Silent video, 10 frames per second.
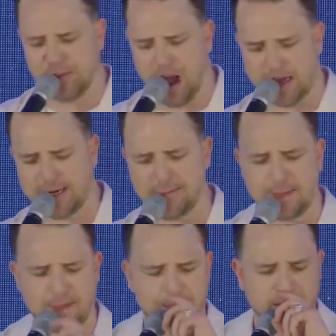body,
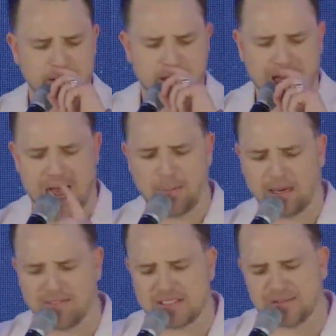I
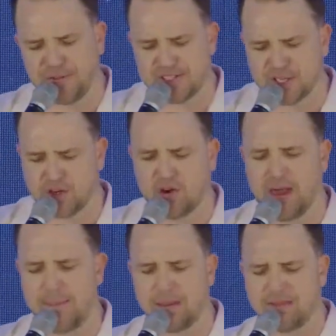believe it's physical.
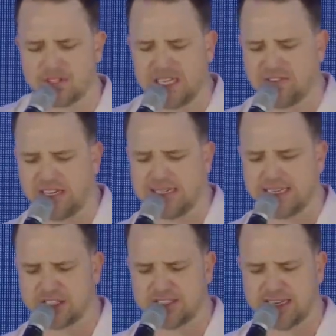I believe there's even
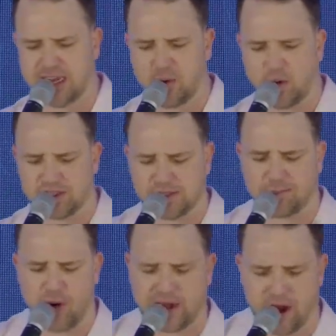addictions that God wants to
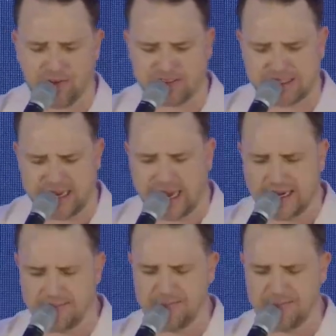break off today.